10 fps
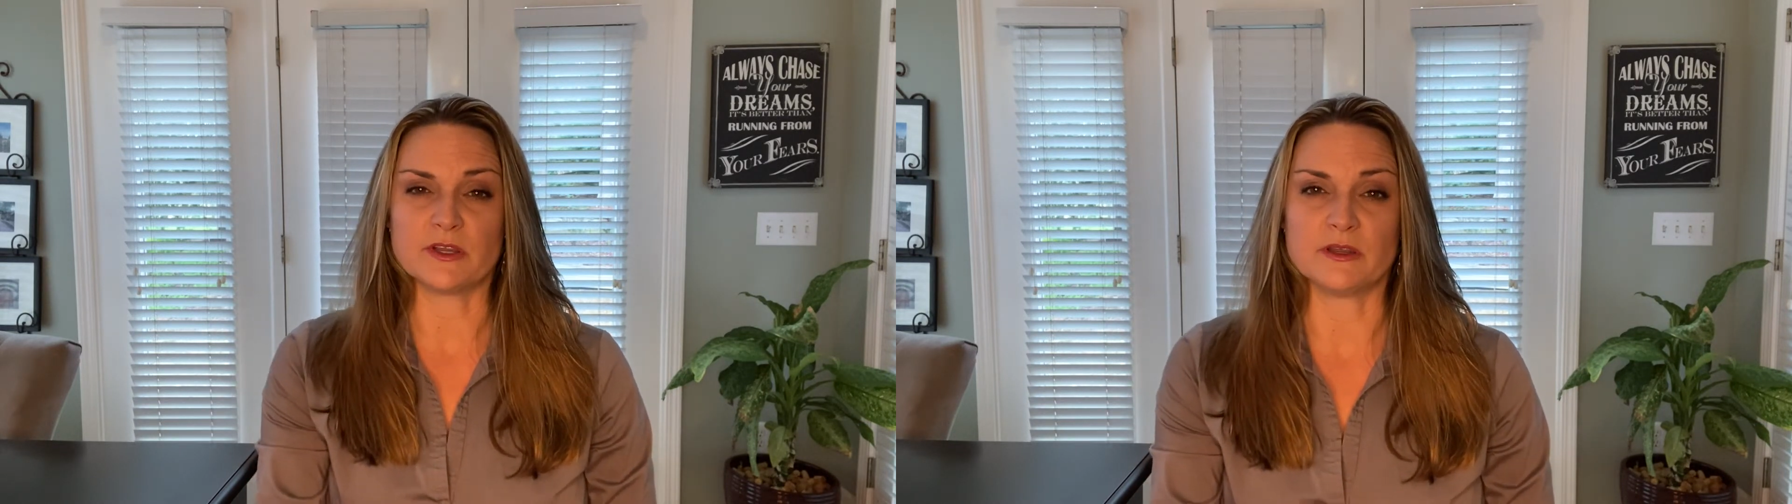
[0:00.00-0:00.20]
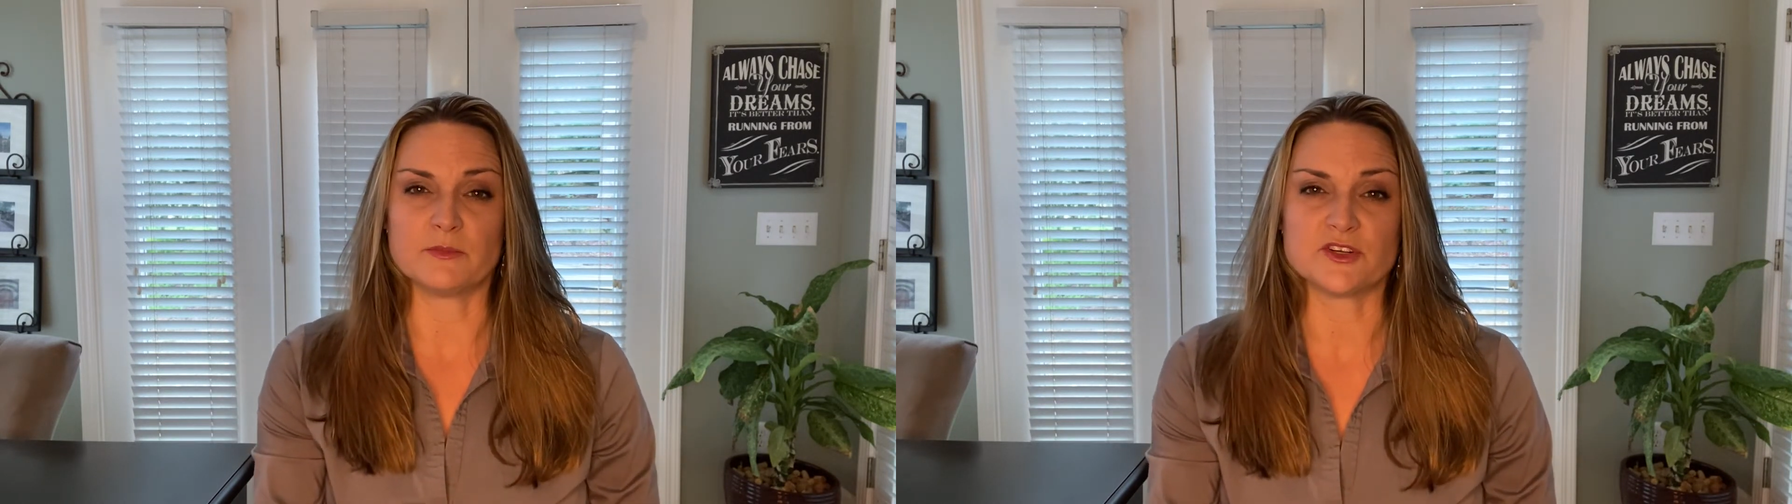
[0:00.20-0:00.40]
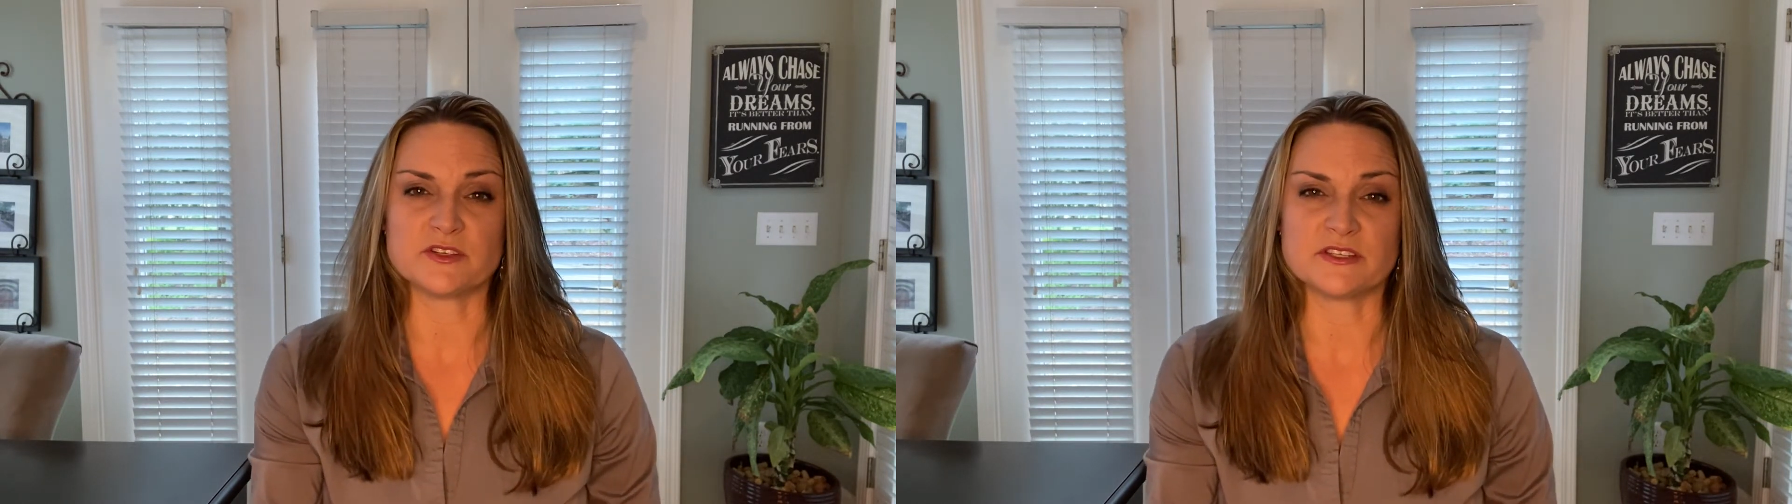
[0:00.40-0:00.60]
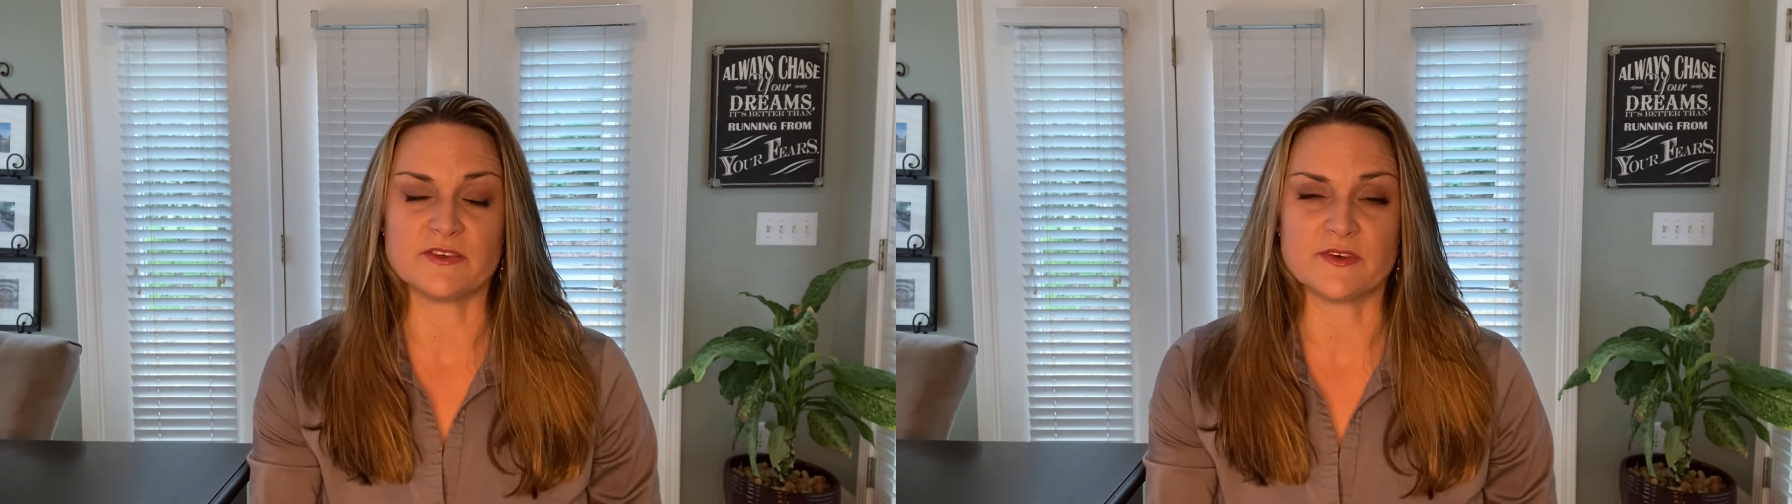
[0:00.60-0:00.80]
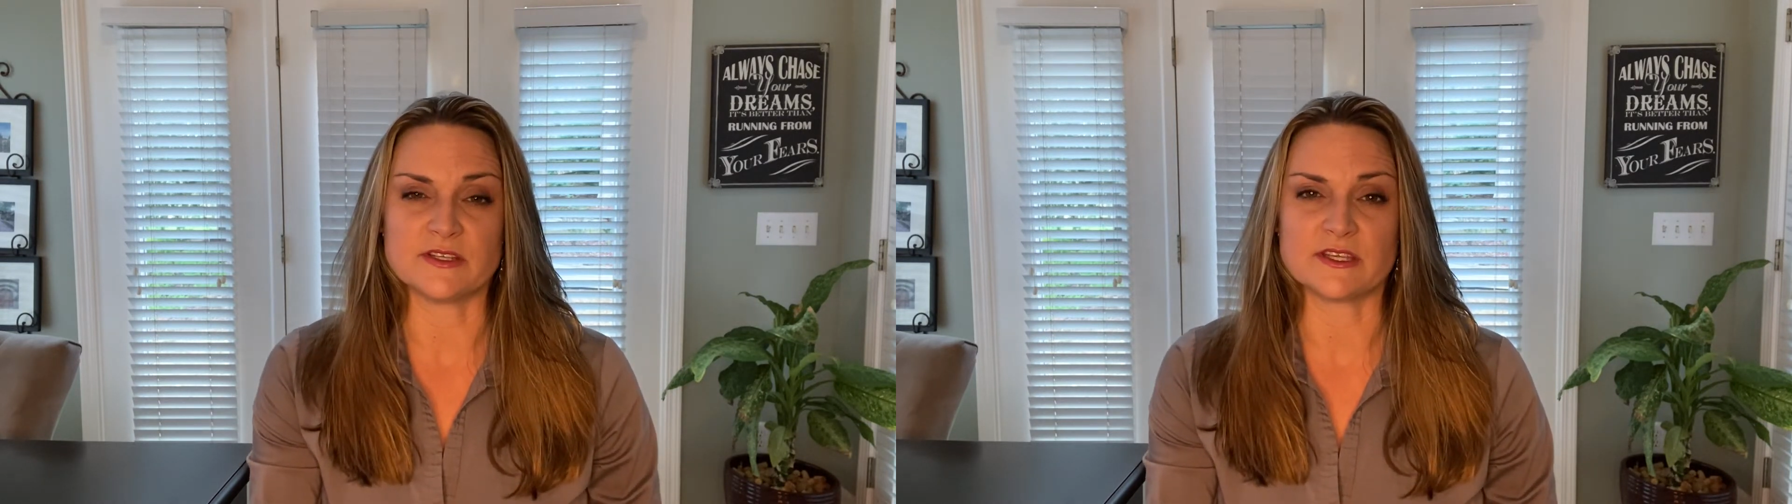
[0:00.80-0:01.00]
an emergency
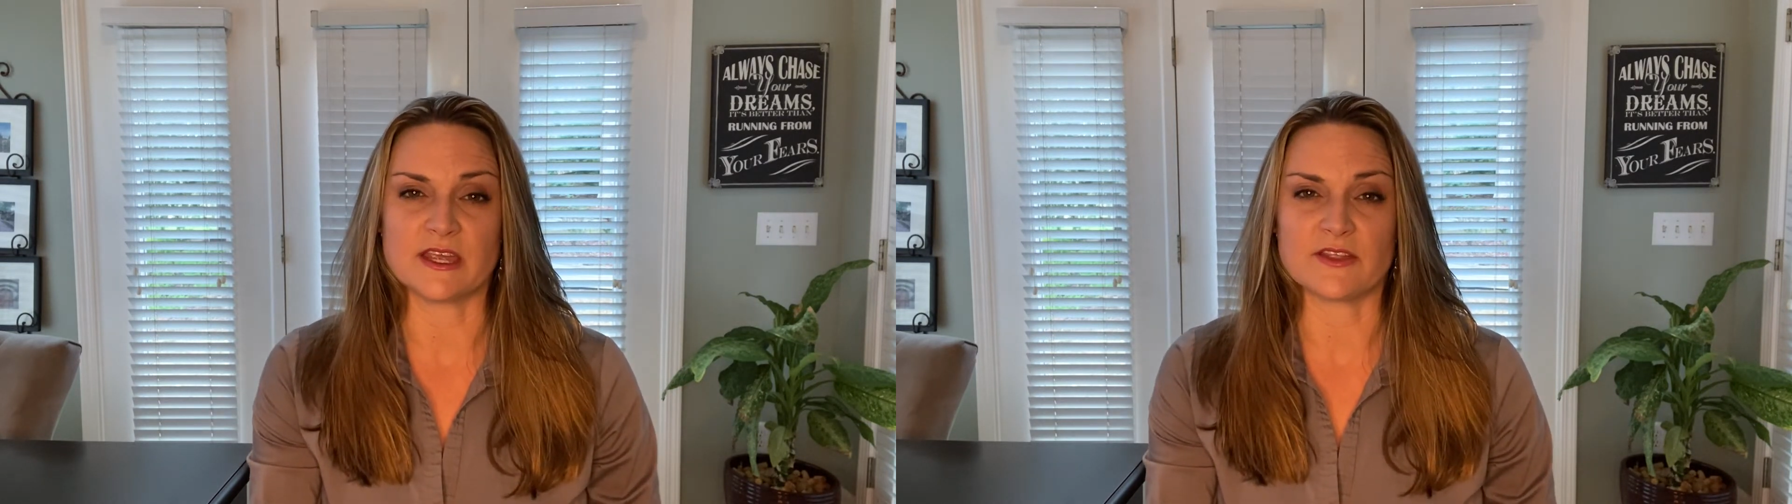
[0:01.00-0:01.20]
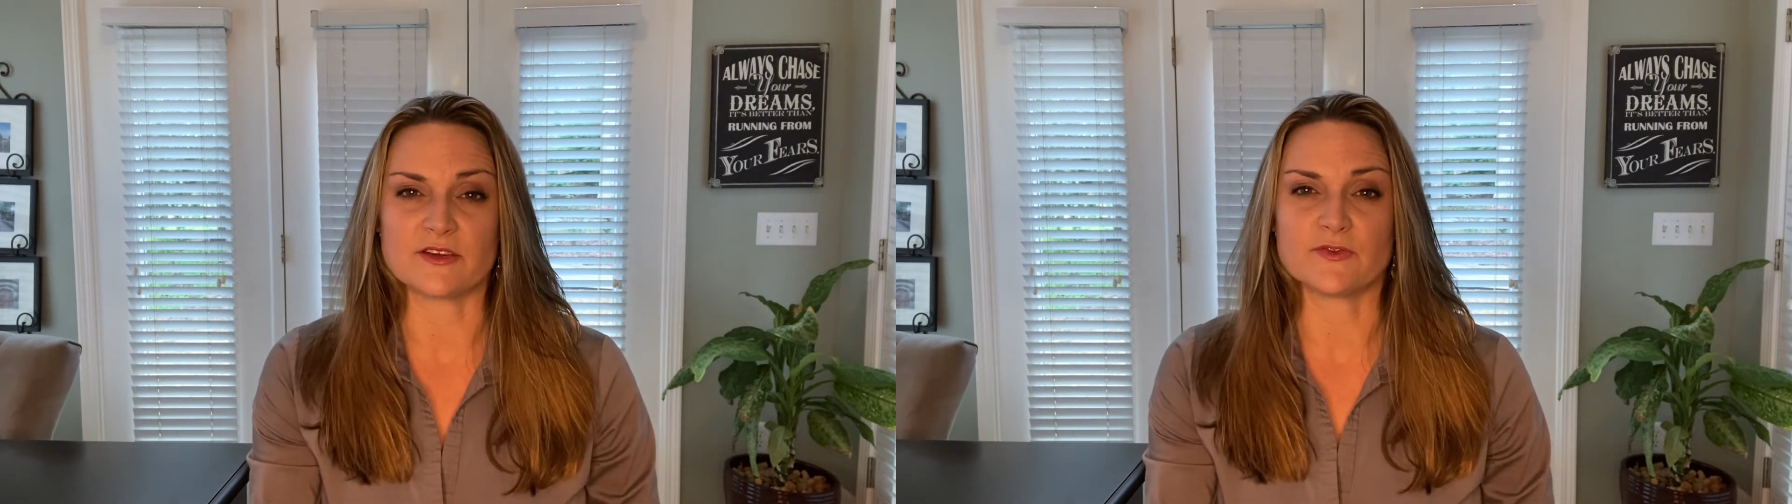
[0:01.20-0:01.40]
fund together